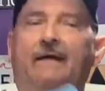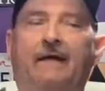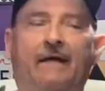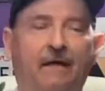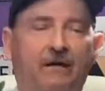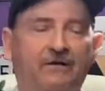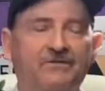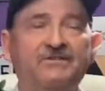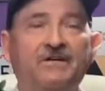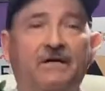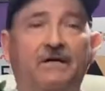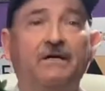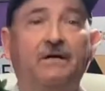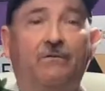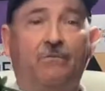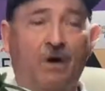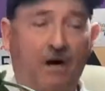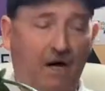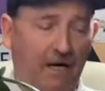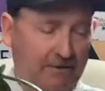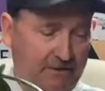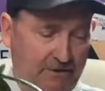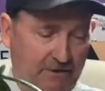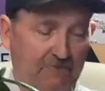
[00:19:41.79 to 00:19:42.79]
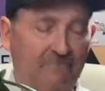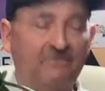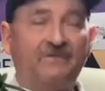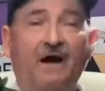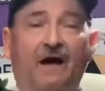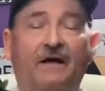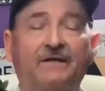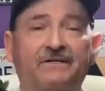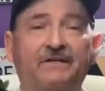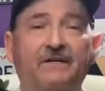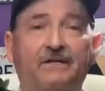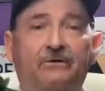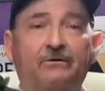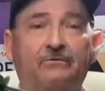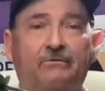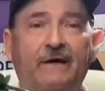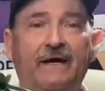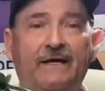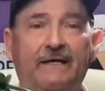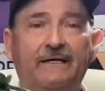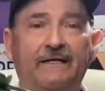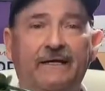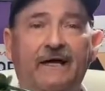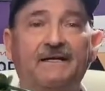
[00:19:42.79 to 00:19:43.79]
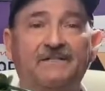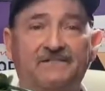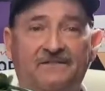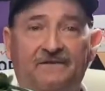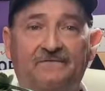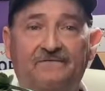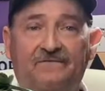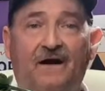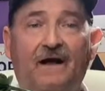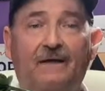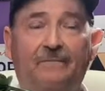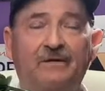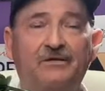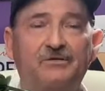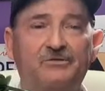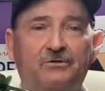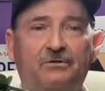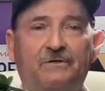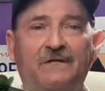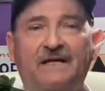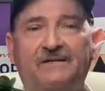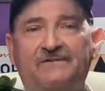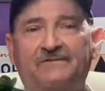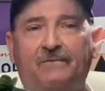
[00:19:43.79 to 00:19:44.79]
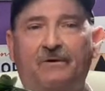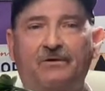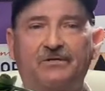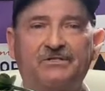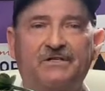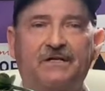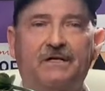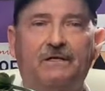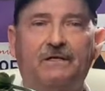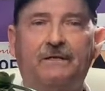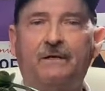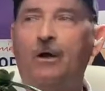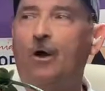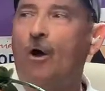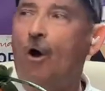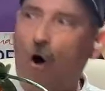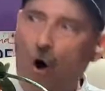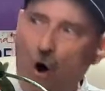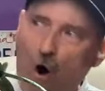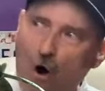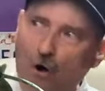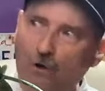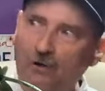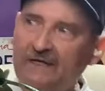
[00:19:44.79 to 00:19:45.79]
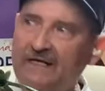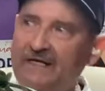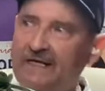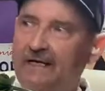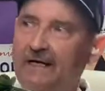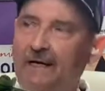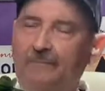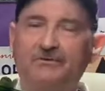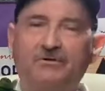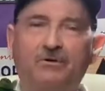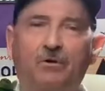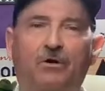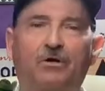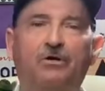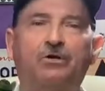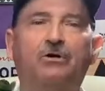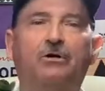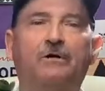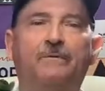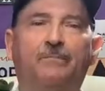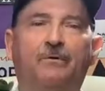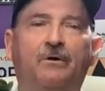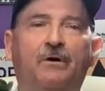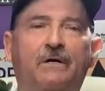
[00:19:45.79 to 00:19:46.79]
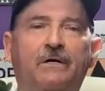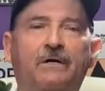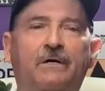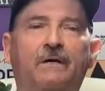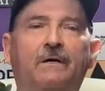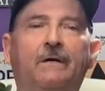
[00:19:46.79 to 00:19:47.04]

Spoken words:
And I'll tell you what, you've got dinner ready, yes, in 5 minutes or less from our skillet, all leading up to our cookbook.